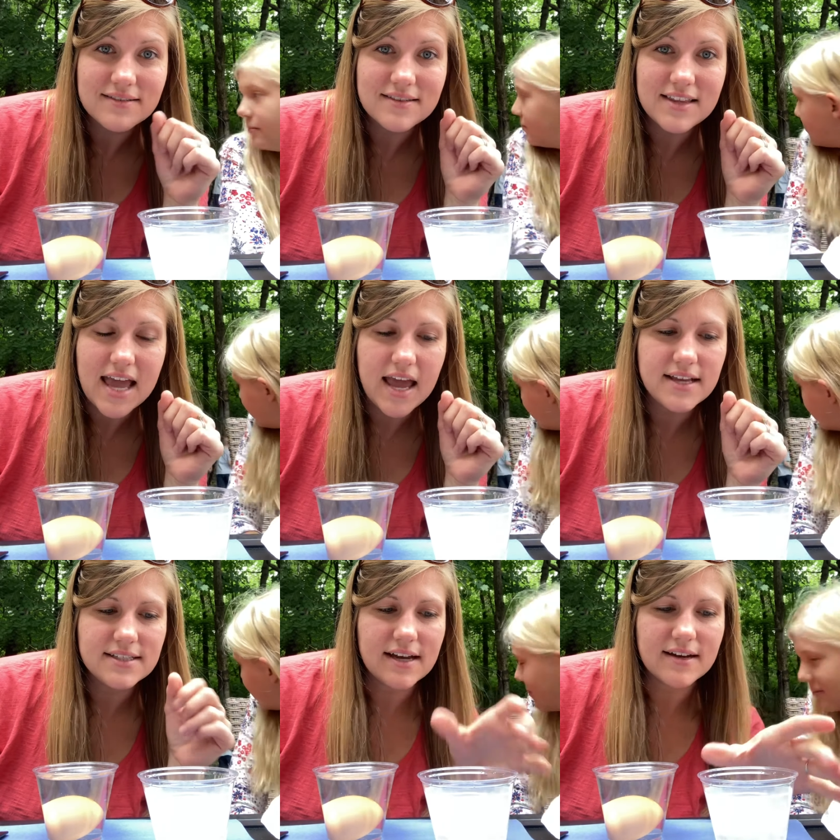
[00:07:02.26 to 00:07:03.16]
The egg
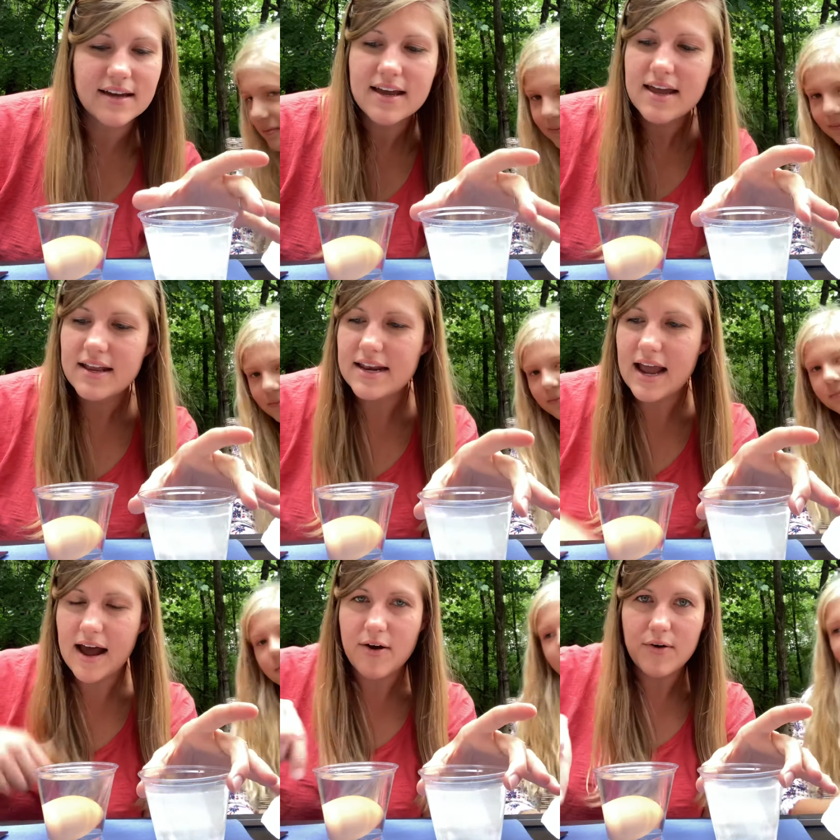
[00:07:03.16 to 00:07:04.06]
sunk.
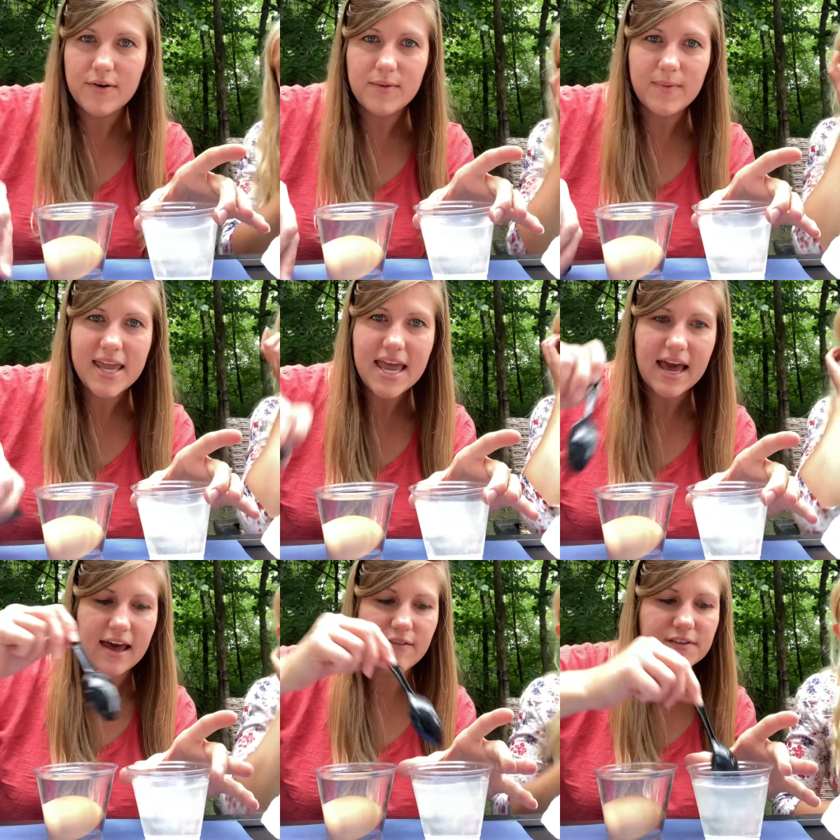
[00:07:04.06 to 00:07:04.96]
Now we
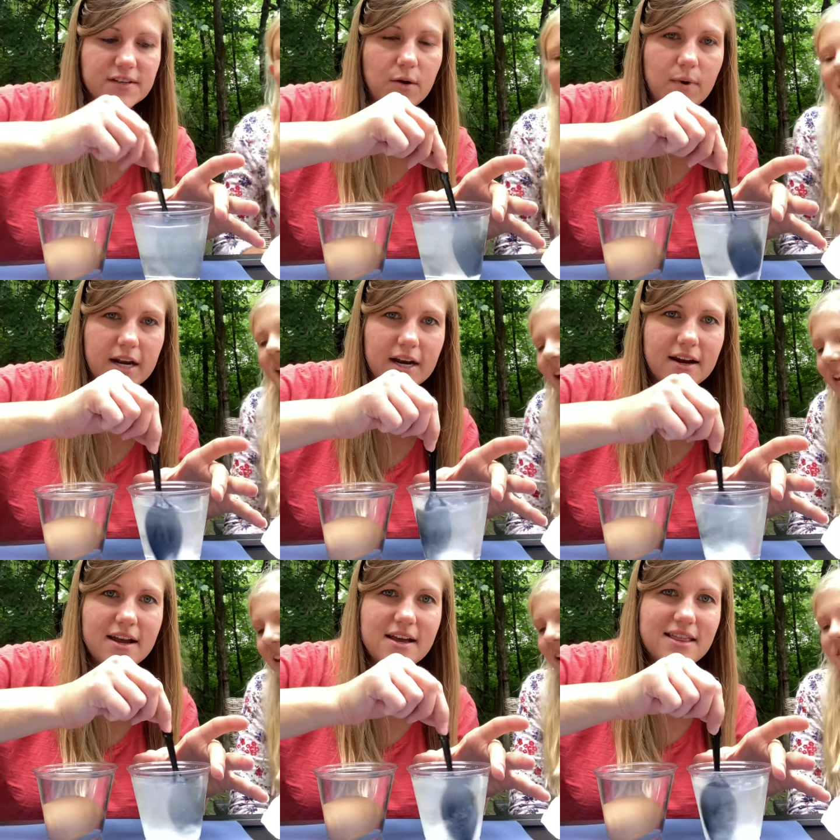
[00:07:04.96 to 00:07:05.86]
have salt water.
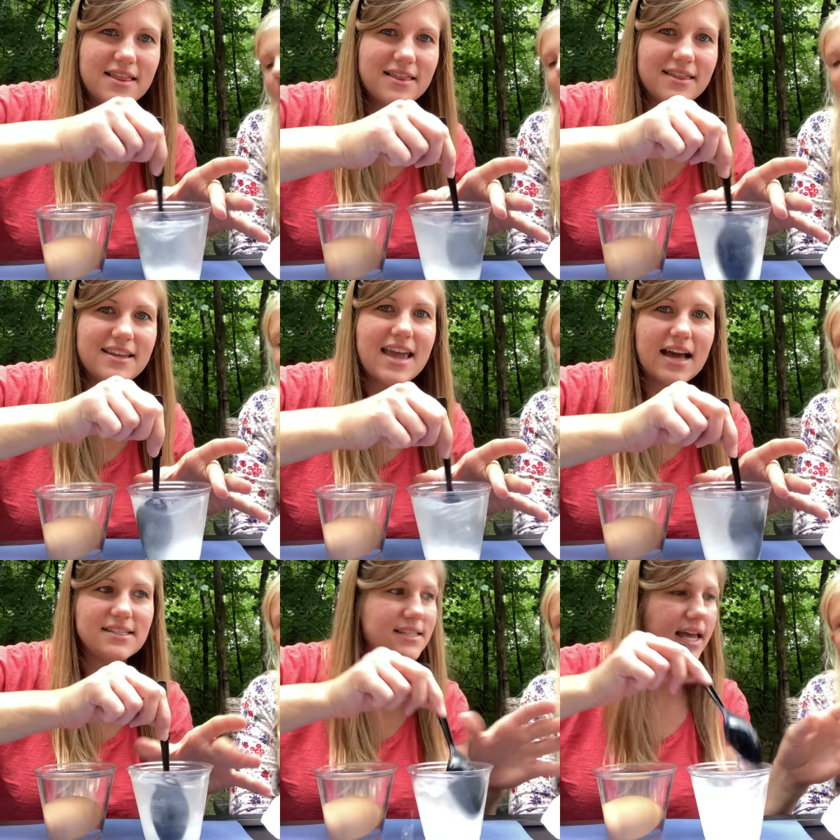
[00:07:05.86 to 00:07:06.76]

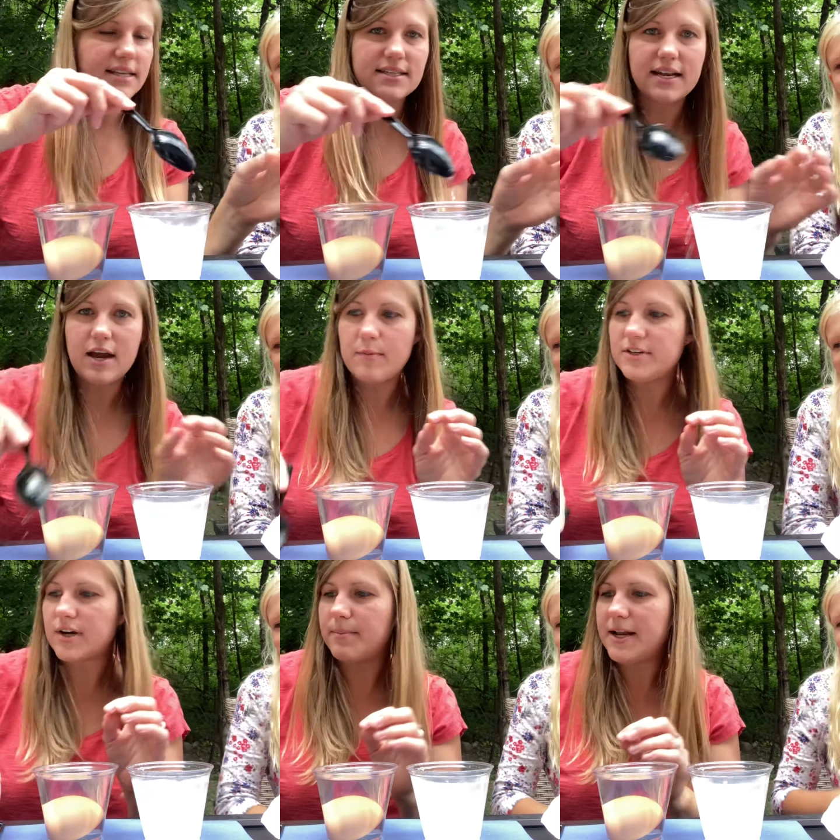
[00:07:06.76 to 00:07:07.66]
Yes, Kate's gonna help me
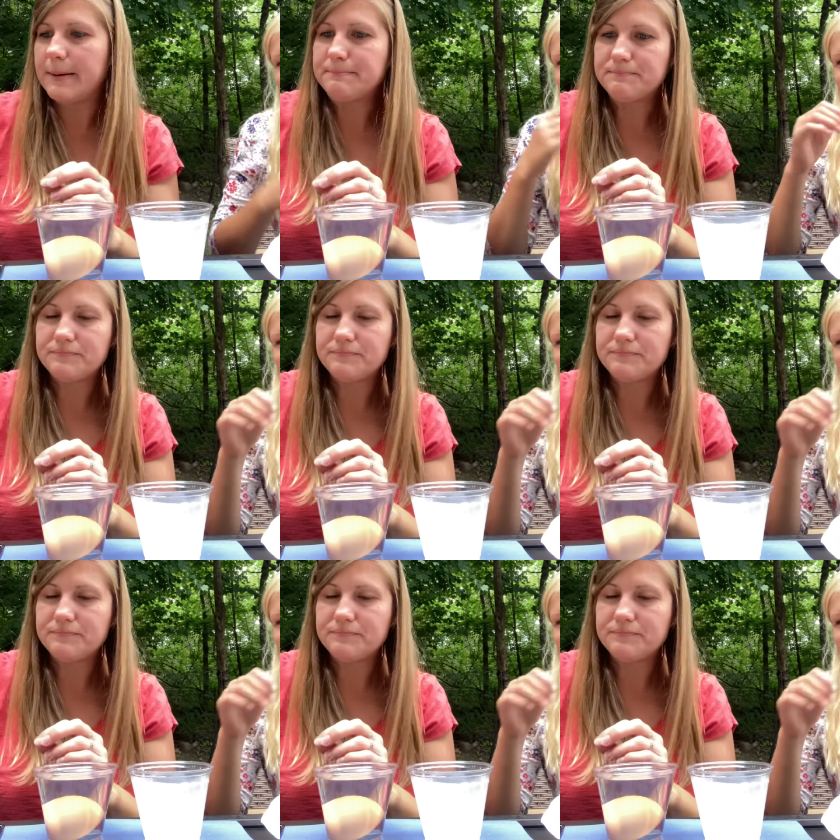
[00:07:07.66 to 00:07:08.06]
drop it in.